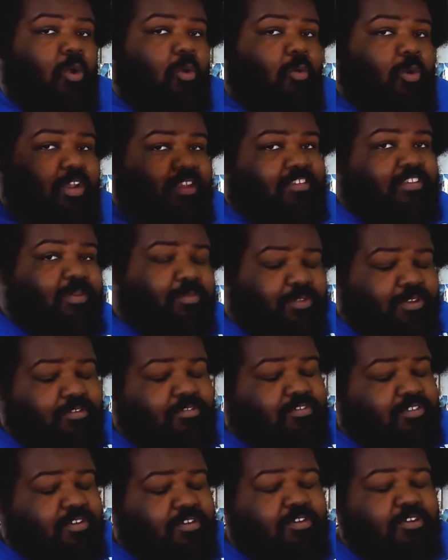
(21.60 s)
What is up,
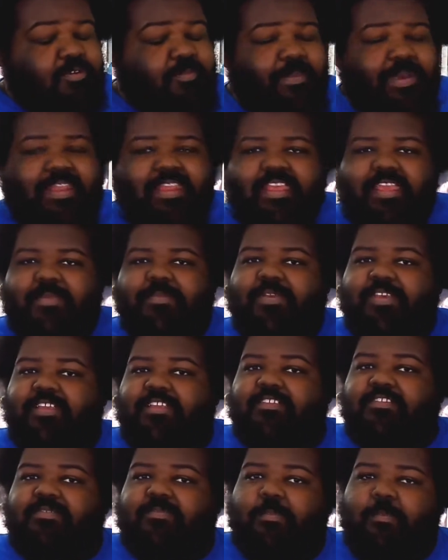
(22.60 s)
YouTube? My name
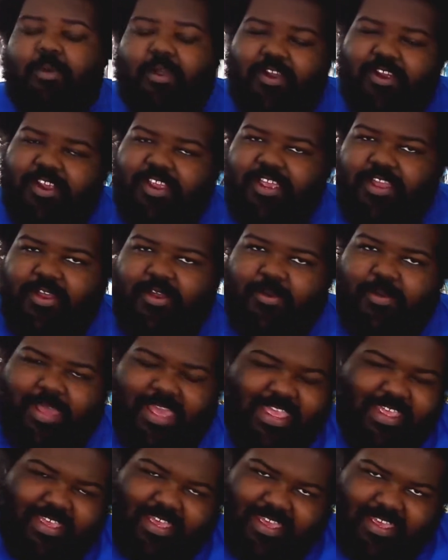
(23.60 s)
is Mario,
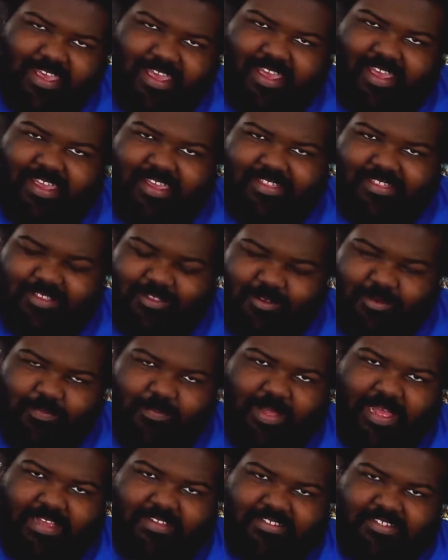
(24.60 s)
aka the Loot
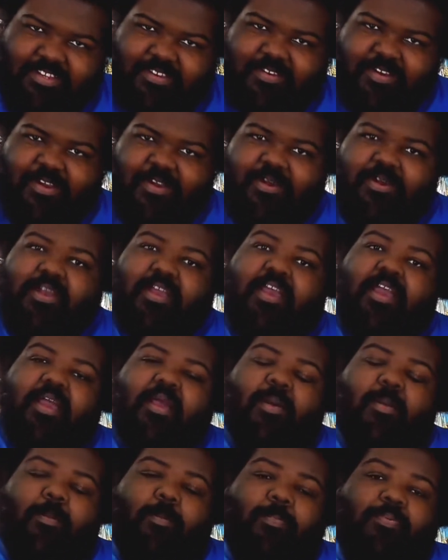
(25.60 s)
Box Hero,
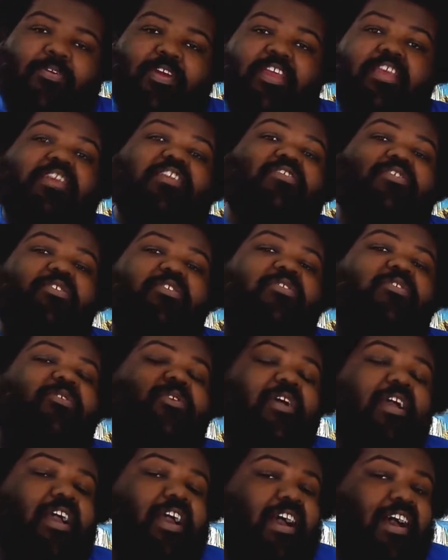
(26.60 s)
bringing
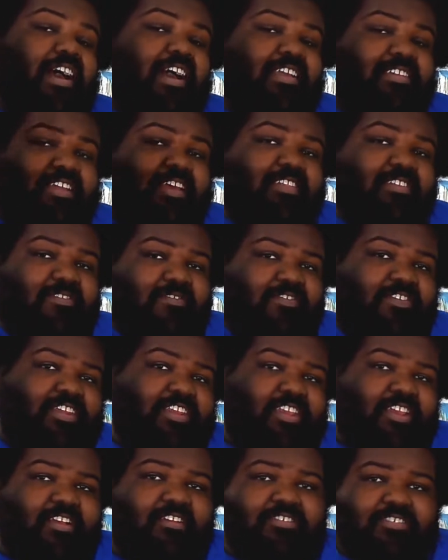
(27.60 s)
you another
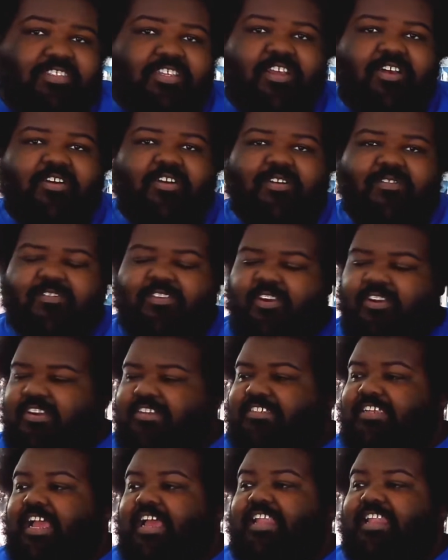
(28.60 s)
video. So, of
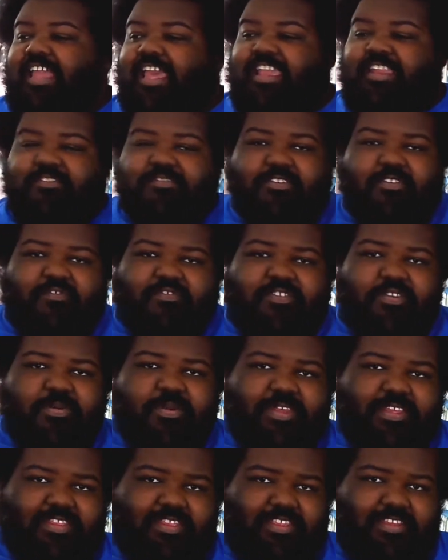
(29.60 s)
course, I like
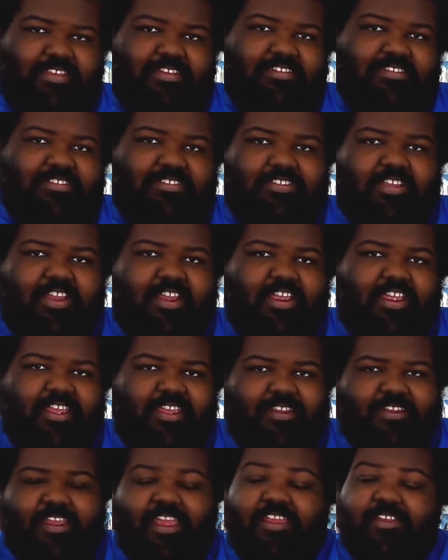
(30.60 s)
reviewing things.
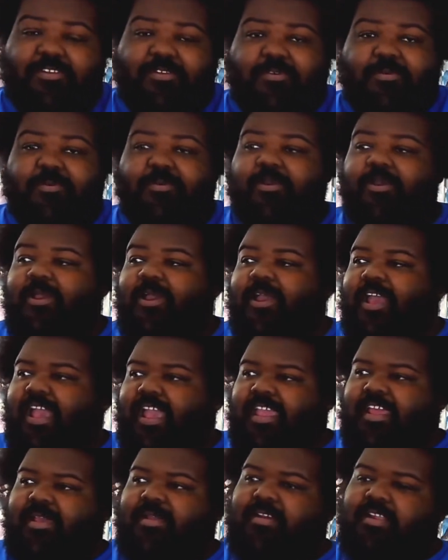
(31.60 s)
Alright, I do.
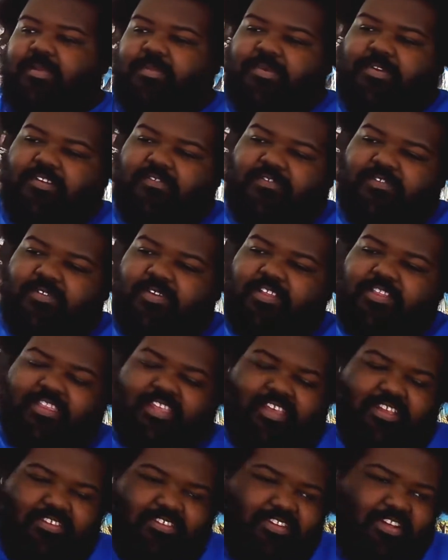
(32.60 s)
And I'm going to be reviewing
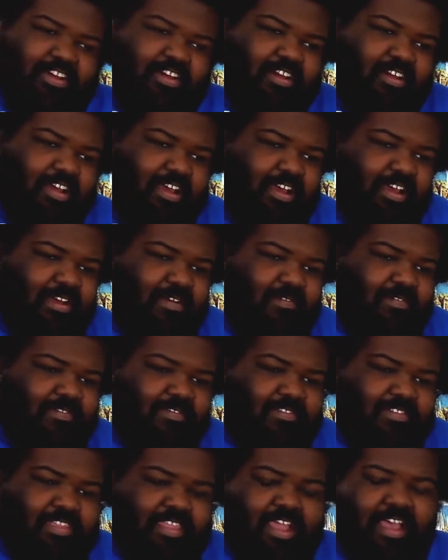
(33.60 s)
things on
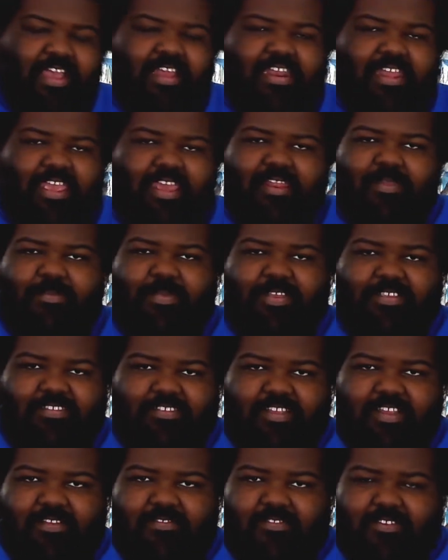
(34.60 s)
non-anime
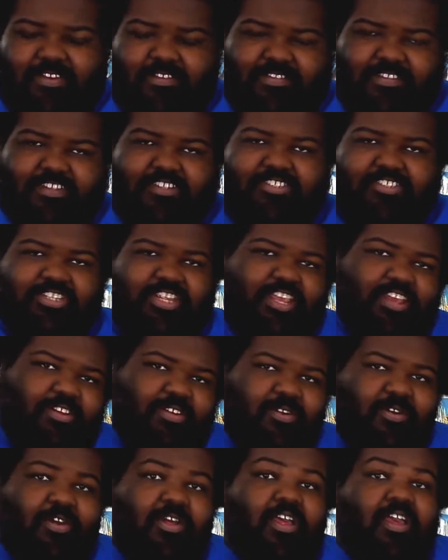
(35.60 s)
stuff on this
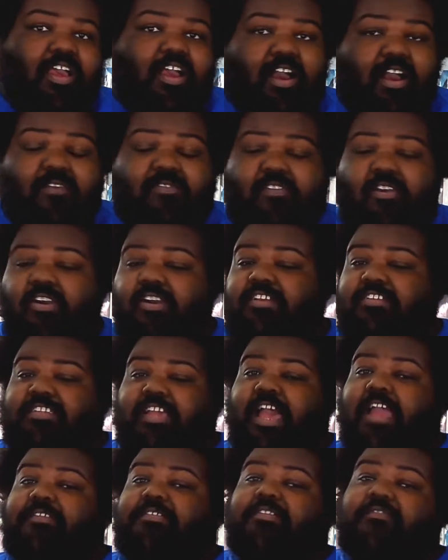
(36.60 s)
channel. Of course,
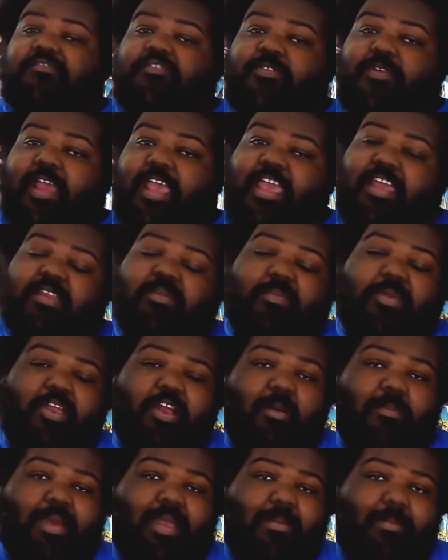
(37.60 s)
I review anime
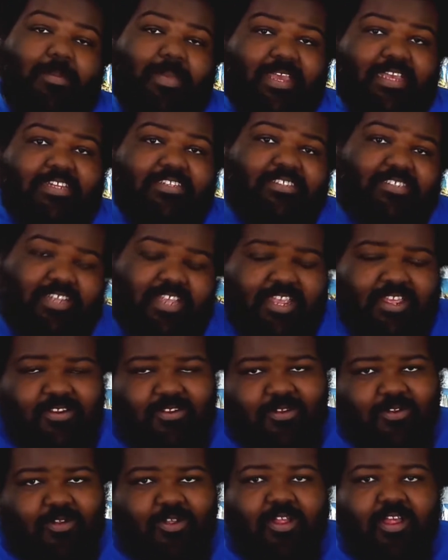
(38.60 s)
on my main
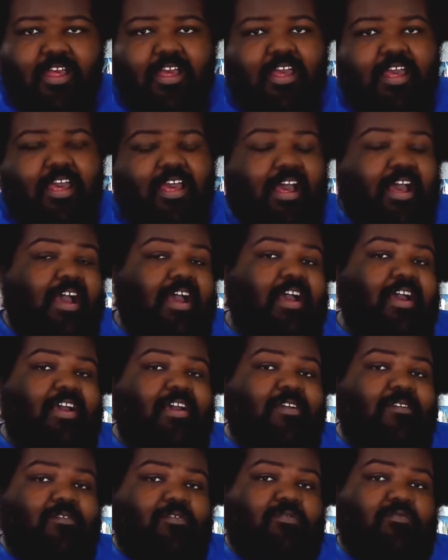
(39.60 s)
channel,
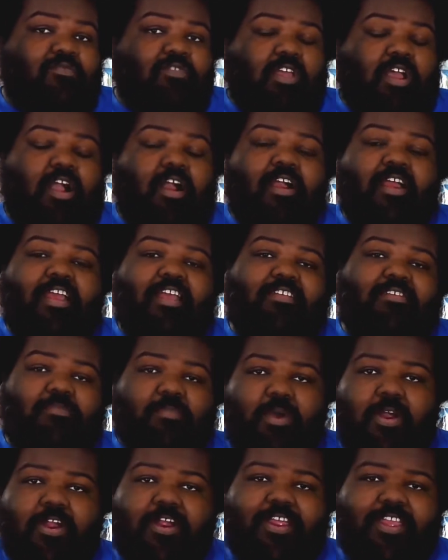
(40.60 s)
RS
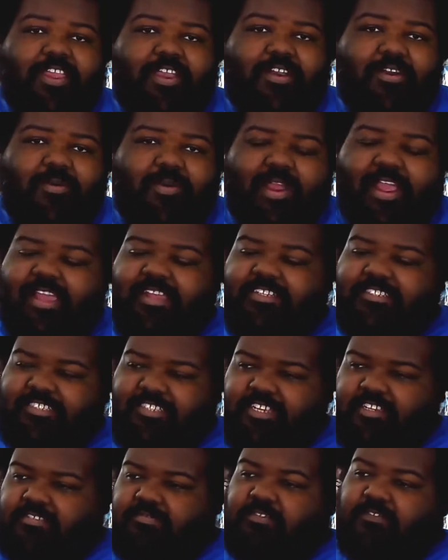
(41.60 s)
Mario, where I just